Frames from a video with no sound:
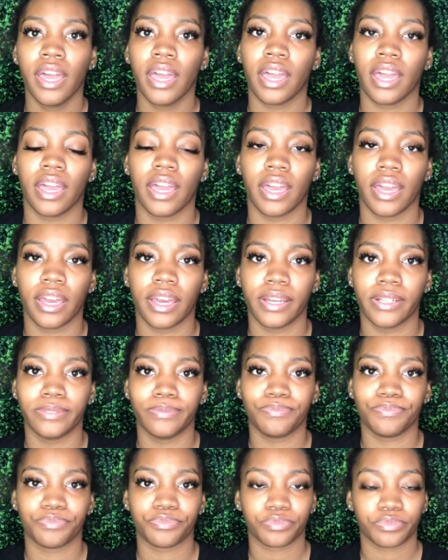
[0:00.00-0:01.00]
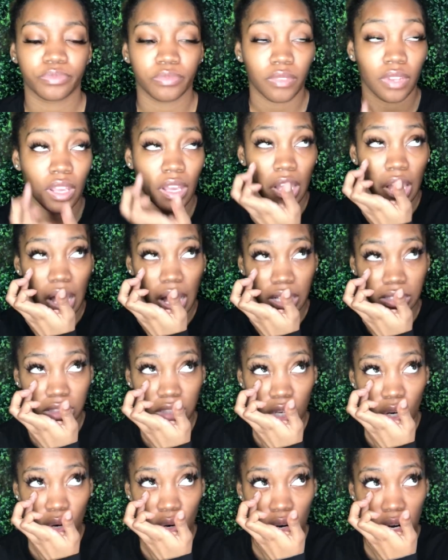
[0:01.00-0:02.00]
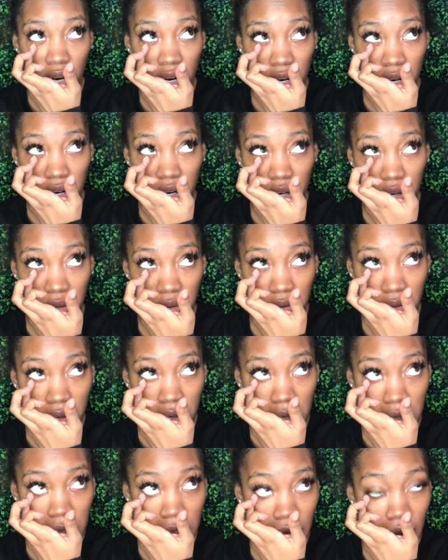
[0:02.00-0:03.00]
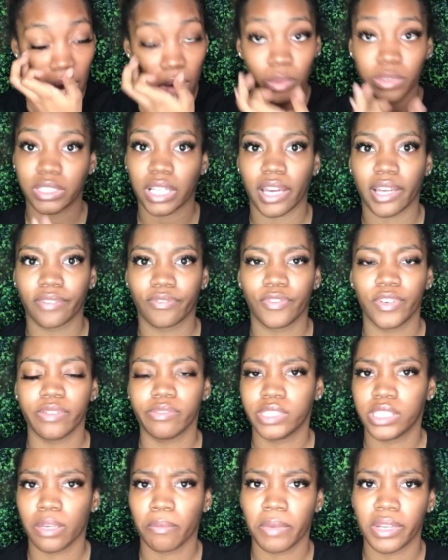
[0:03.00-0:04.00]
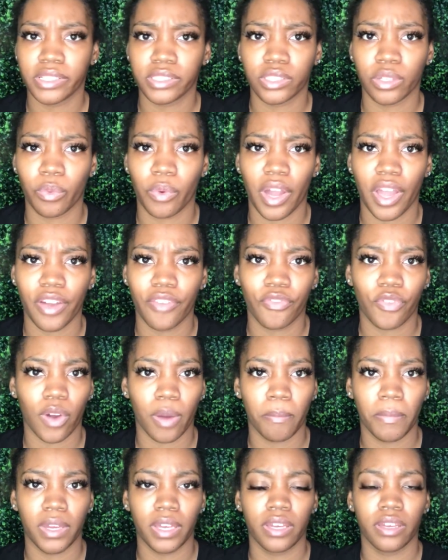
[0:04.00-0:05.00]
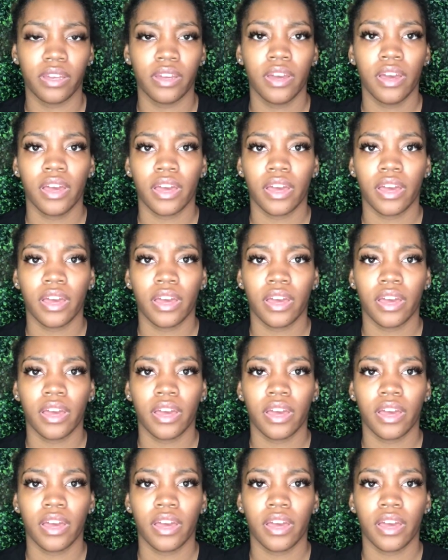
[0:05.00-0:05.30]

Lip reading: And I told her that I was like 15 minutes away from it.